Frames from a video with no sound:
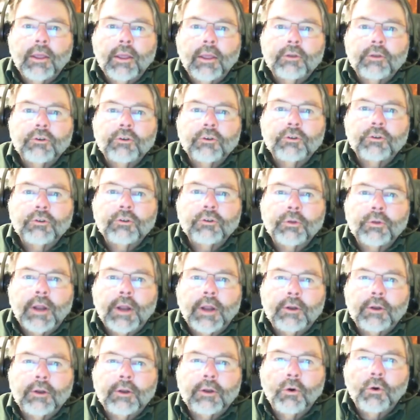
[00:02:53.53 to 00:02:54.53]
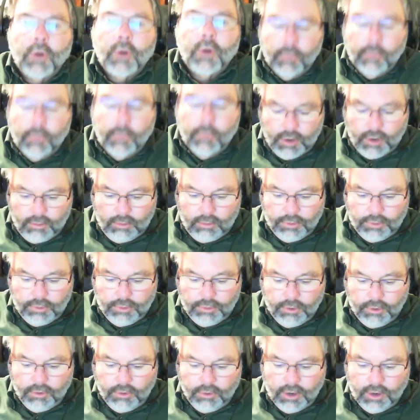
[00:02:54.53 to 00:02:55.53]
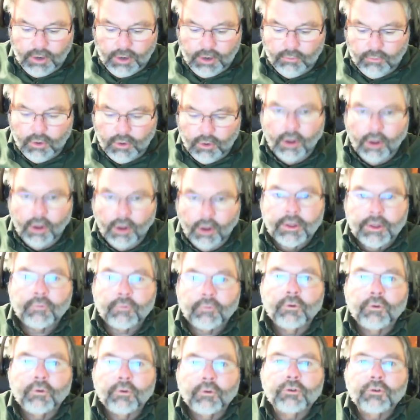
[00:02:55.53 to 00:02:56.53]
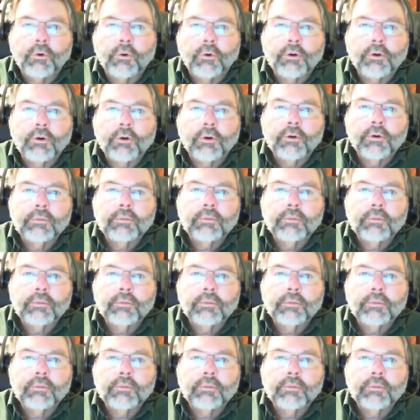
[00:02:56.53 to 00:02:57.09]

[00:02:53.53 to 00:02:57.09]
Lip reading: just so that I know what I'm working with here, and we'll call that first quarter